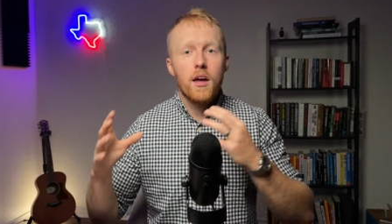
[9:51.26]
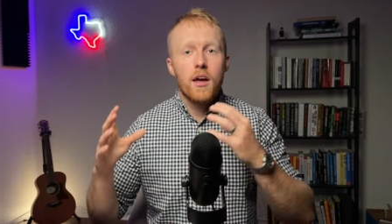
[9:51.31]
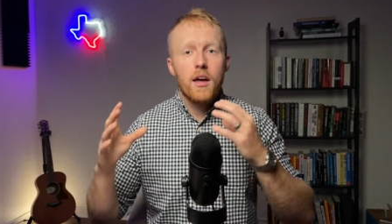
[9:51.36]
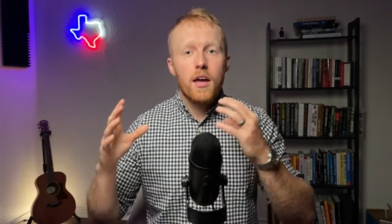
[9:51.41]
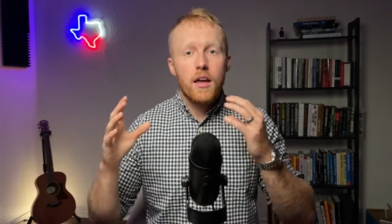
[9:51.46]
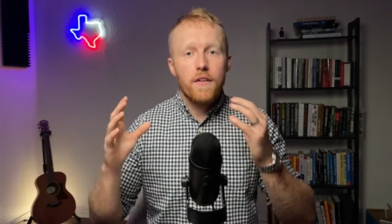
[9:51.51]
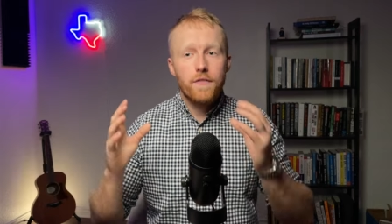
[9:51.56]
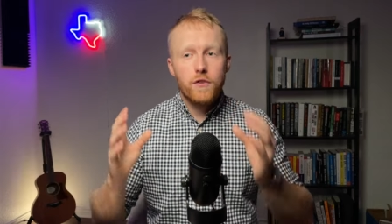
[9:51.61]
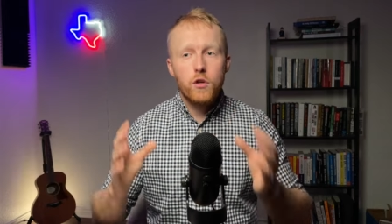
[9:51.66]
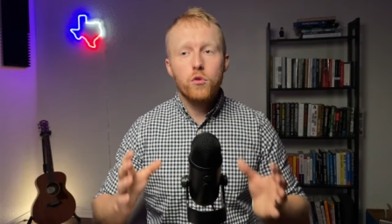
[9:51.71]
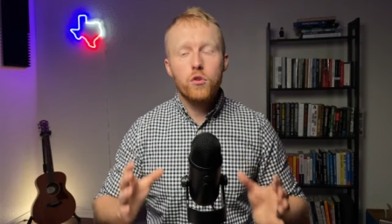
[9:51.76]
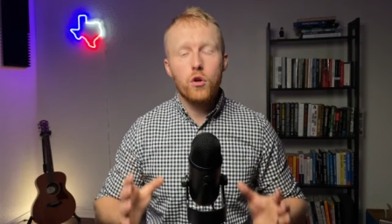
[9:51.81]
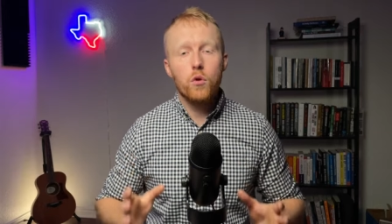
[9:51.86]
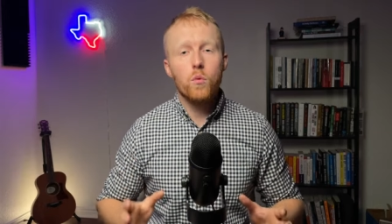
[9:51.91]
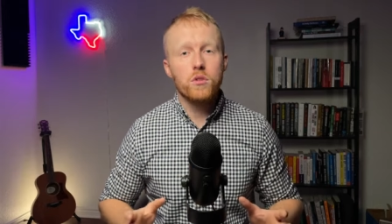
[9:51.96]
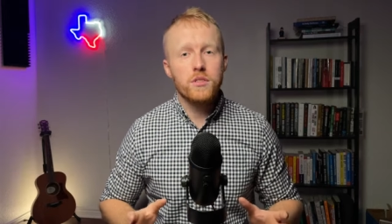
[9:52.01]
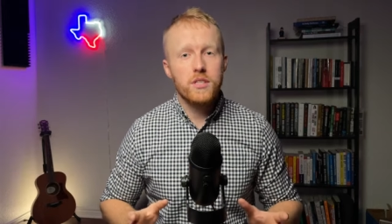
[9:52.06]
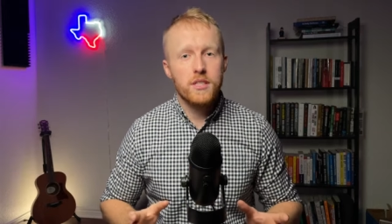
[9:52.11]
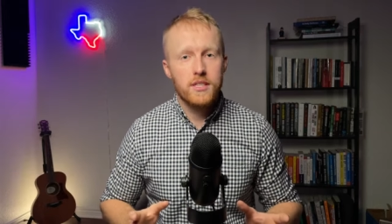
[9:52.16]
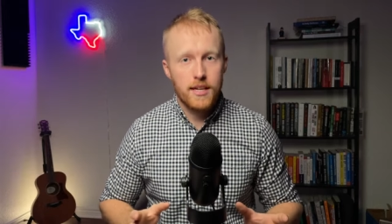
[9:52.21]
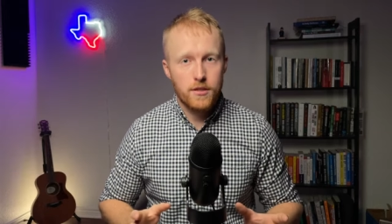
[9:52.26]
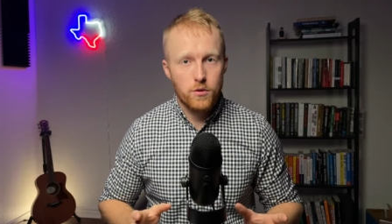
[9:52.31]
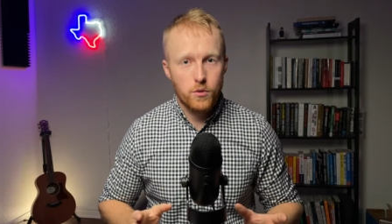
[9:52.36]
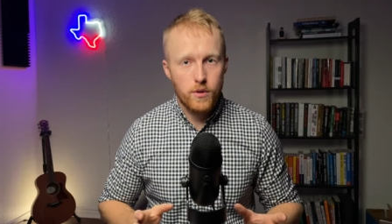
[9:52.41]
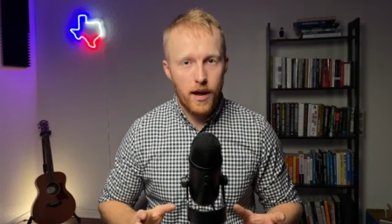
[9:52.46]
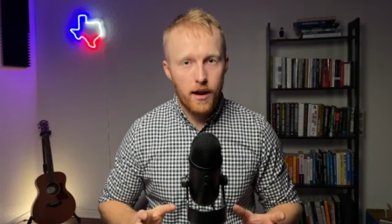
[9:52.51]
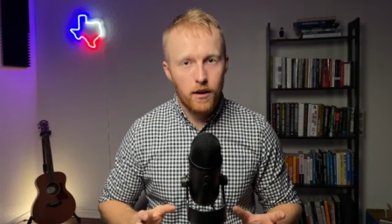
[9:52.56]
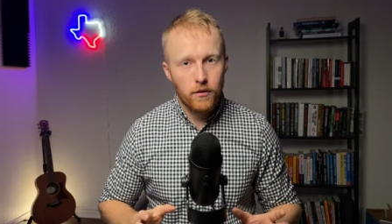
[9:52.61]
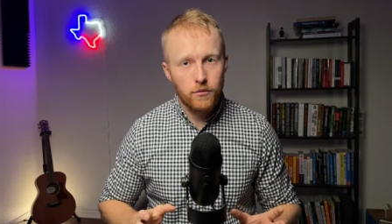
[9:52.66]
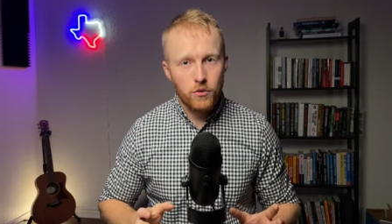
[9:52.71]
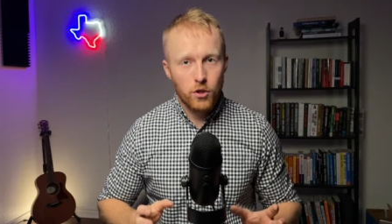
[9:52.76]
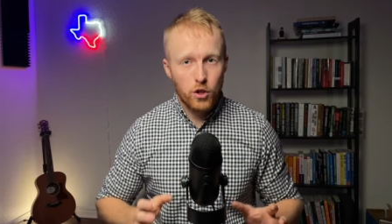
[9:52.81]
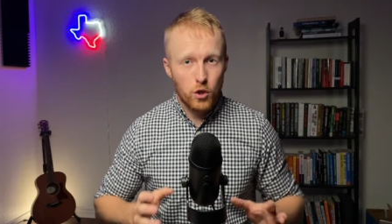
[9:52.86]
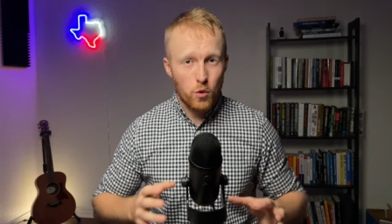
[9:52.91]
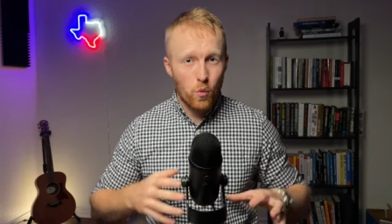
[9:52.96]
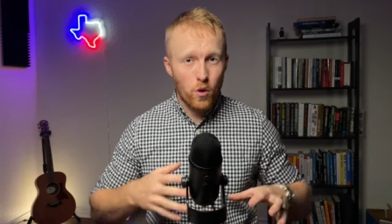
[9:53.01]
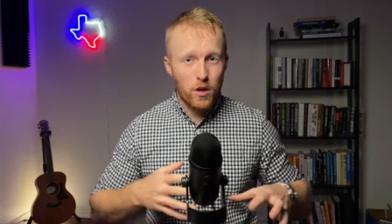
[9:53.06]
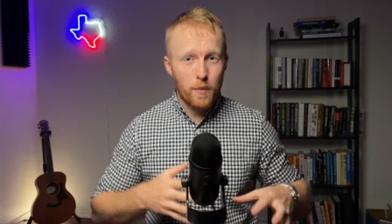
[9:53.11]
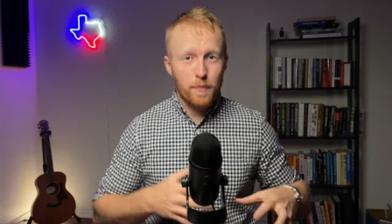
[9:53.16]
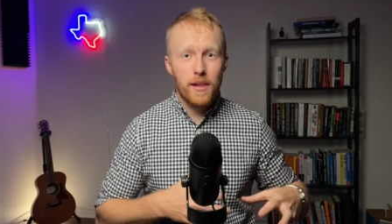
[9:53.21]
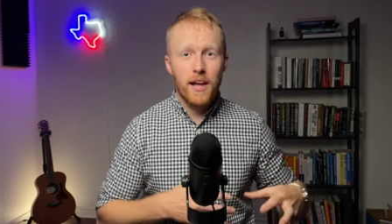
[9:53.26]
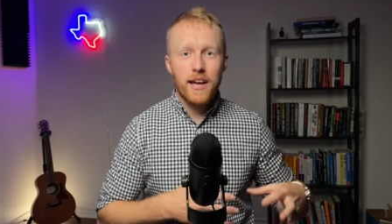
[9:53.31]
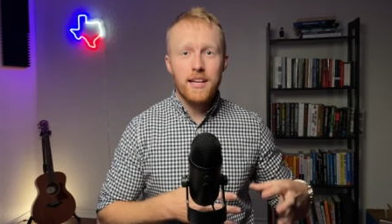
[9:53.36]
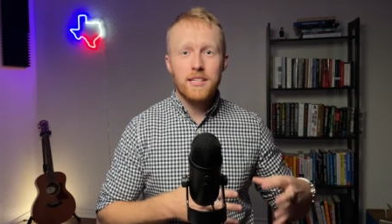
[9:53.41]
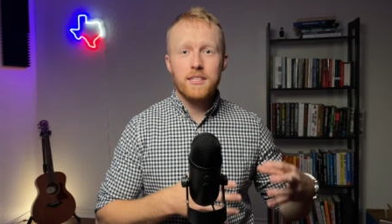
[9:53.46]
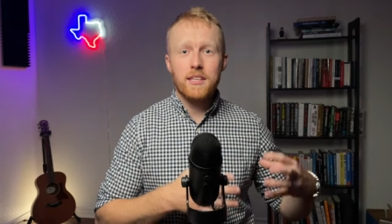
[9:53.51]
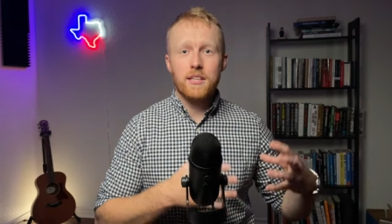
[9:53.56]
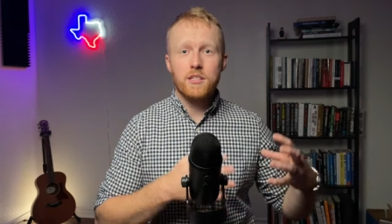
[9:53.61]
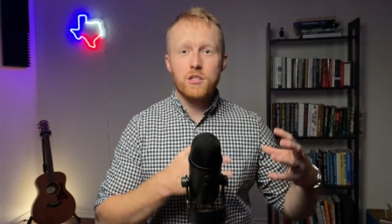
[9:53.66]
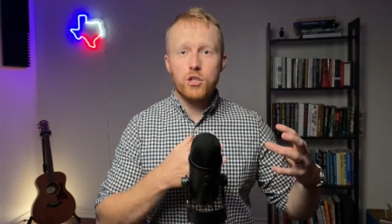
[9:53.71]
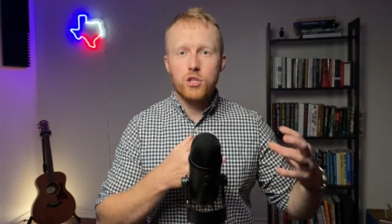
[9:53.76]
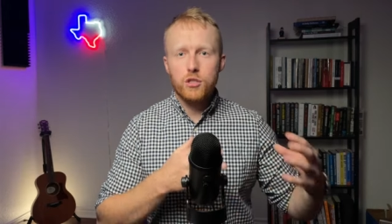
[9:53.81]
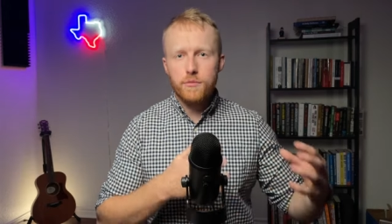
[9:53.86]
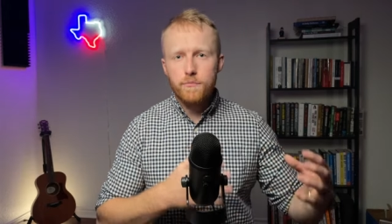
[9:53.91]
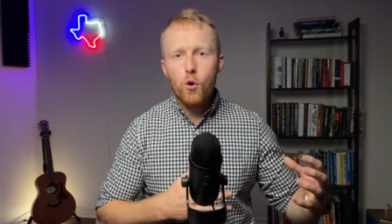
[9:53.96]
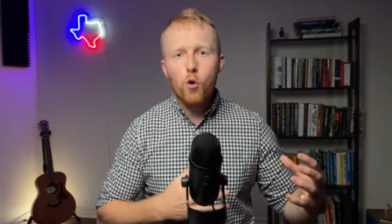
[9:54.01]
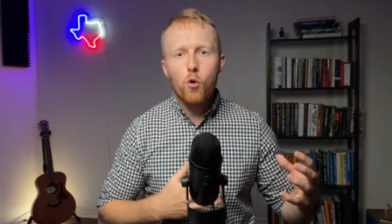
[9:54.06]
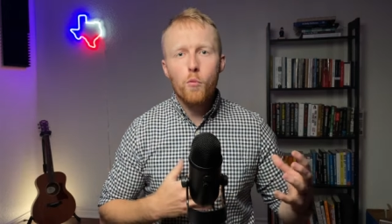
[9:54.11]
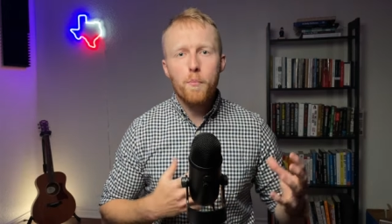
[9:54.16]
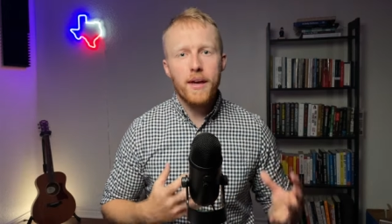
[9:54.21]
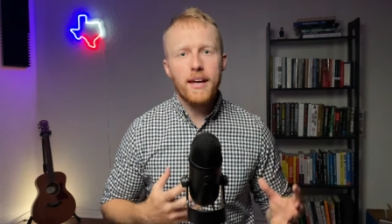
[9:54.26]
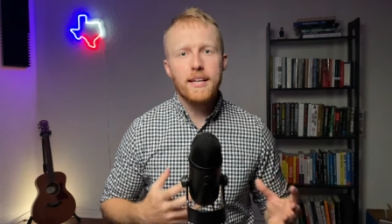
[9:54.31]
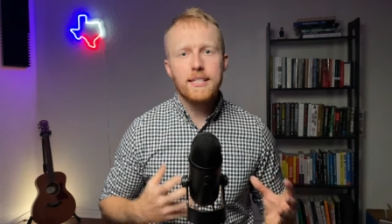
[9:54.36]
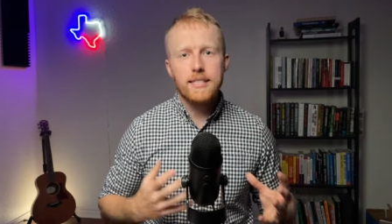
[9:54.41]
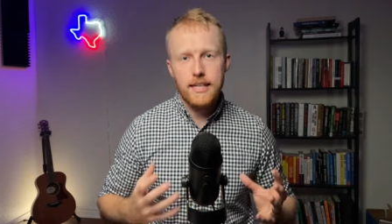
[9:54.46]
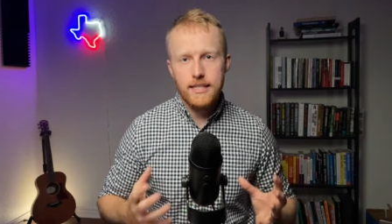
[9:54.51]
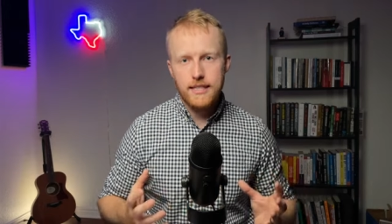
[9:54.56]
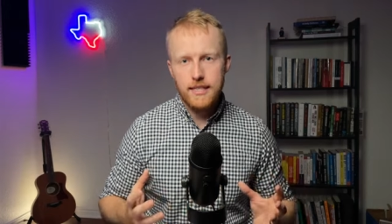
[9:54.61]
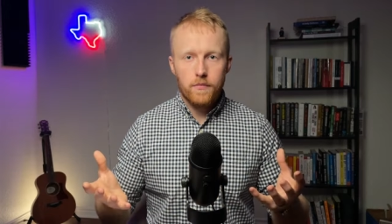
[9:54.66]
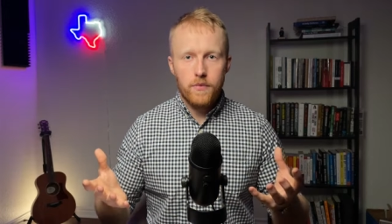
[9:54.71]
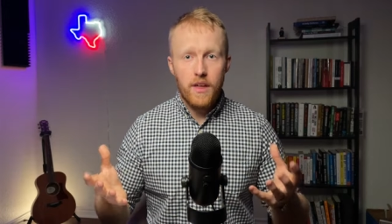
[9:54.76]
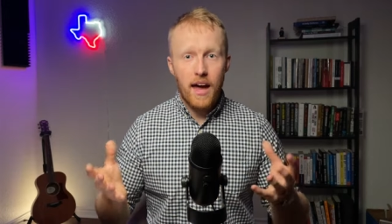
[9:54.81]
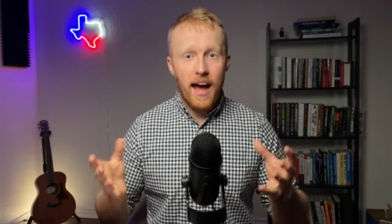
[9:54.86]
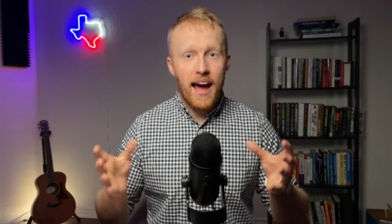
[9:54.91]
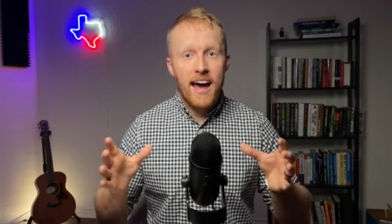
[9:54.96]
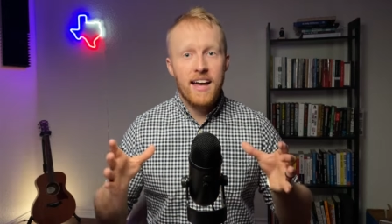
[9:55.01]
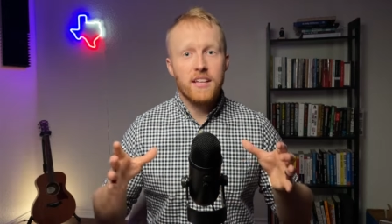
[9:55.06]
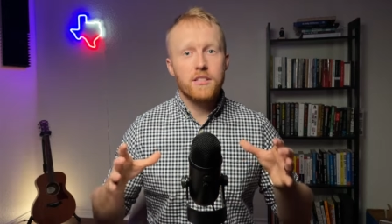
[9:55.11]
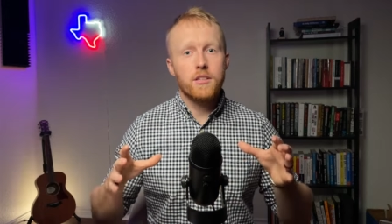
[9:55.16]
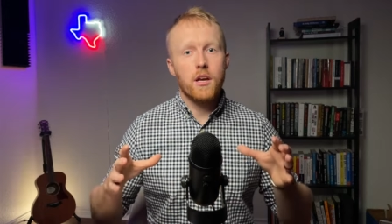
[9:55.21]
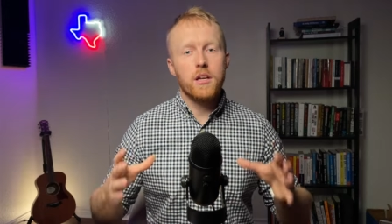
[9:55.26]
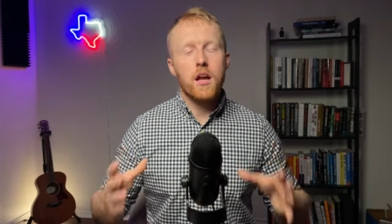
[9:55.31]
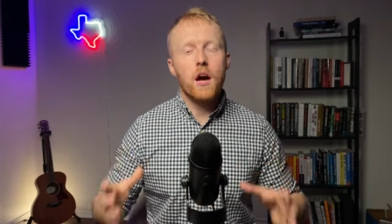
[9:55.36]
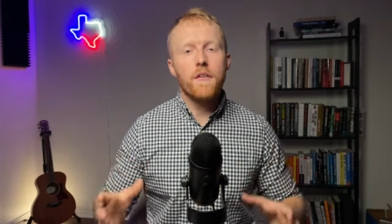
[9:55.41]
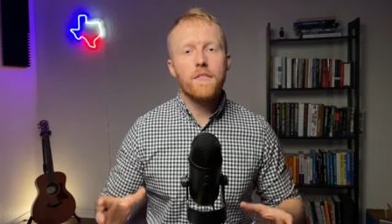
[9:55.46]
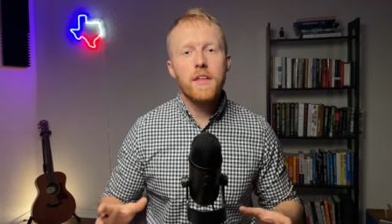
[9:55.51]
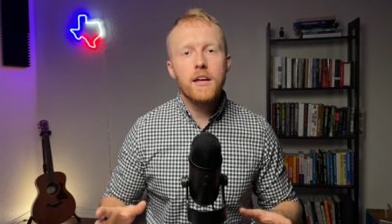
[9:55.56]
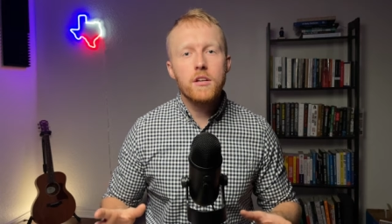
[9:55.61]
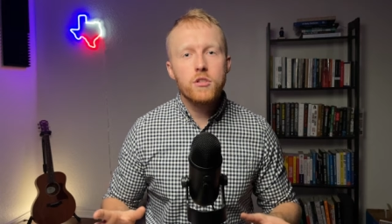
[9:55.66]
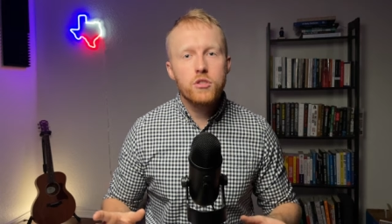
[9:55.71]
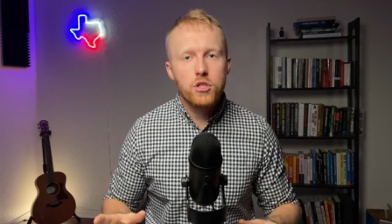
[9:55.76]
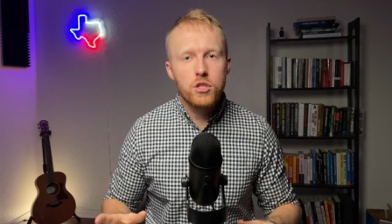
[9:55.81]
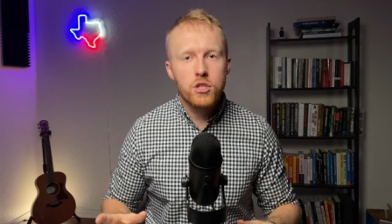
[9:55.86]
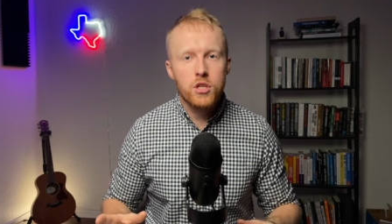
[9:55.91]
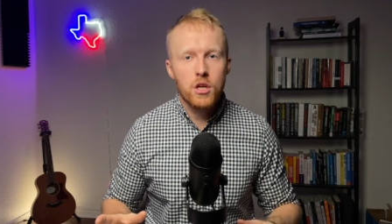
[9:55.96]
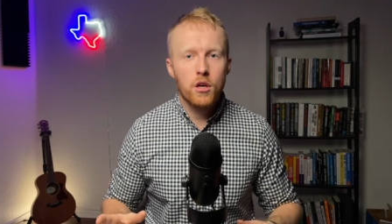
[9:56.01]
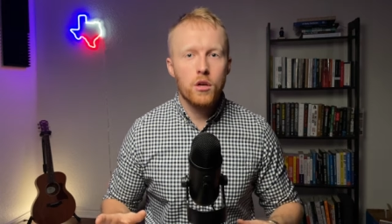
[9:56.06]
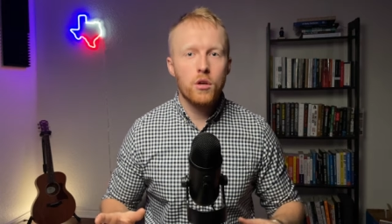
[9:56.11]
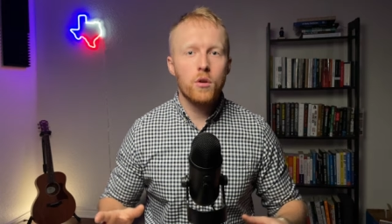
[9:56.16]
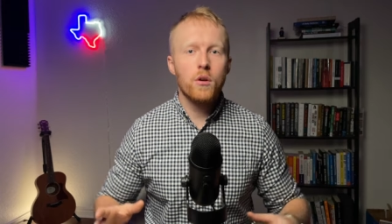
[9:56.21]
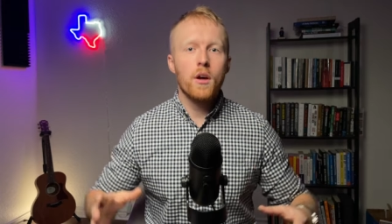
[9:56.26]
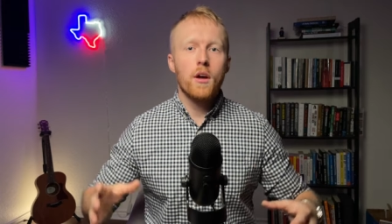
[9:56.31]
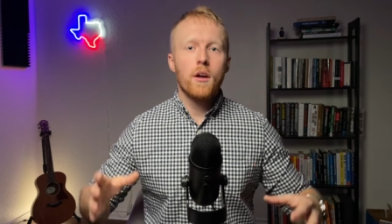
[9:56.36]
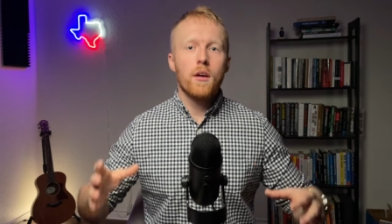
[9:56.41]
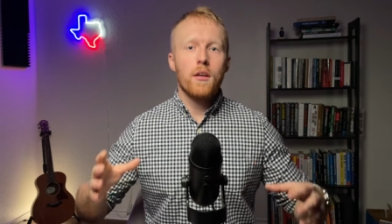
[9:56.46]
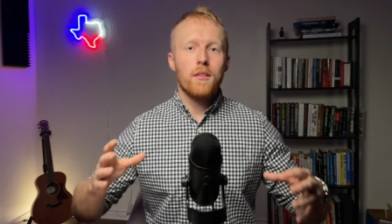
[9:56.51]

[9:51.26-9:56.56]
if you do want to settle down, you want a place that's a small, big city that has enough things to do